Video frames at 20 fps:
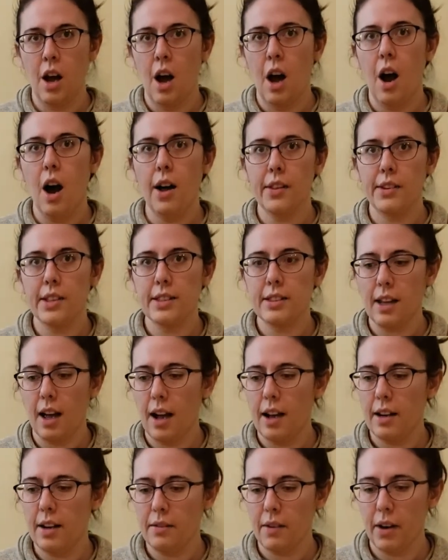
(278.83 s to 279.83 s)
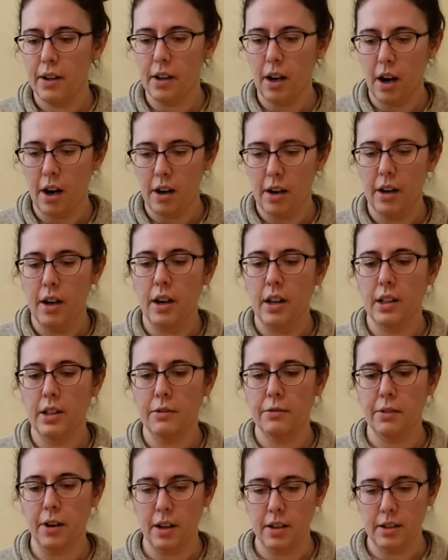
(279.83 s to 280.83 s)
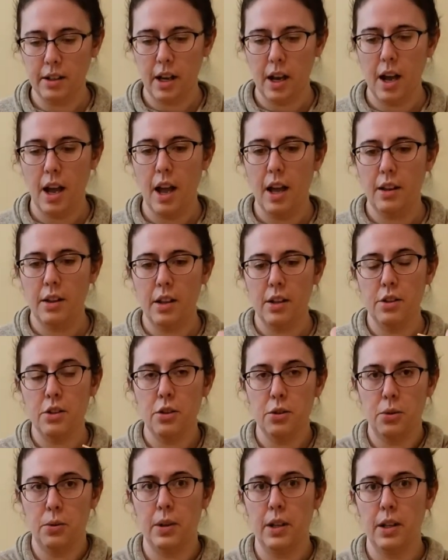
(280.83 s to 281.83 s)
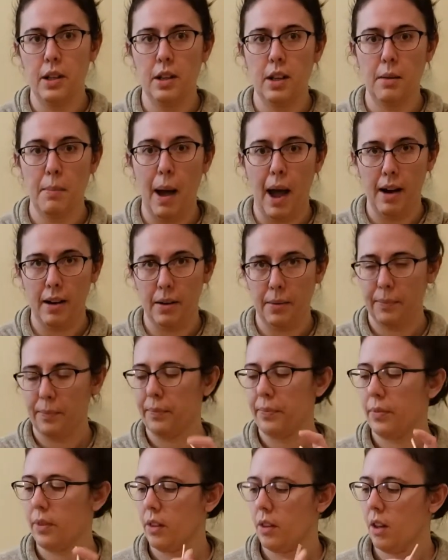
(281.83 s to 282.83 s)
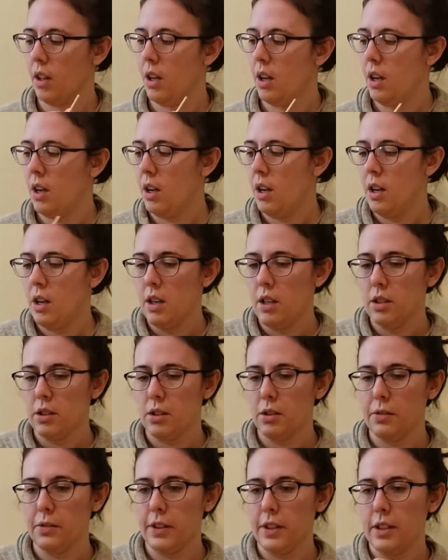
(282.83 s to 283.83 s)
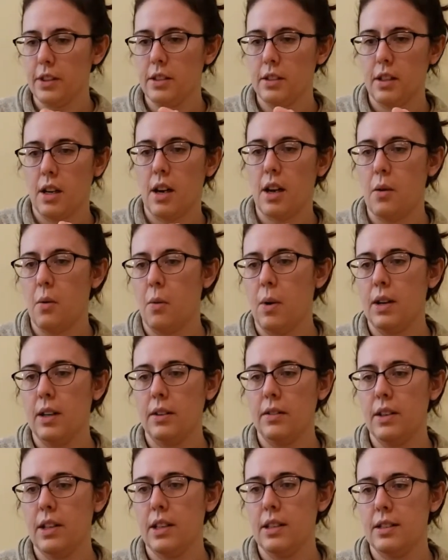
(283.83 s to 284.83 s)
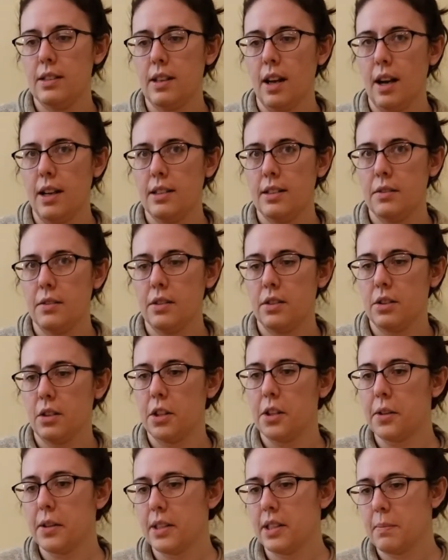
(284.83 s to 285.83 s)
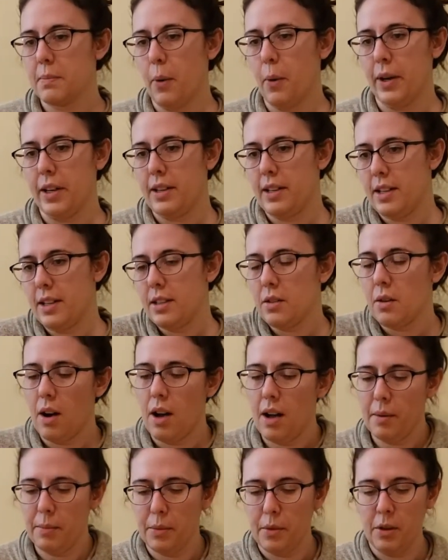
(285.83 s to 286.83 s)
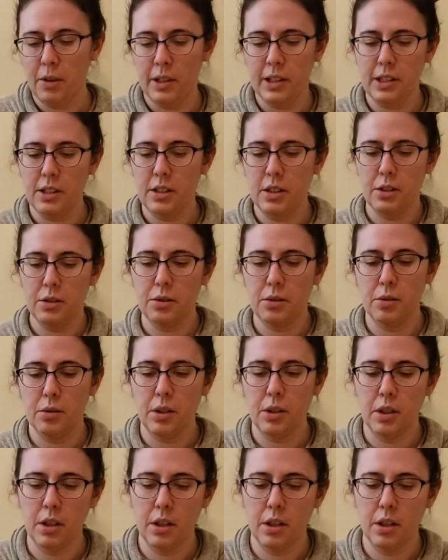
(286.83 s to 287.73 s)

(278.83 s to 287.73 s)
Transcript: on the side of our car in the front, and then 2 in the back. So first, one of these sides of the skewer is pointy. So I'm going to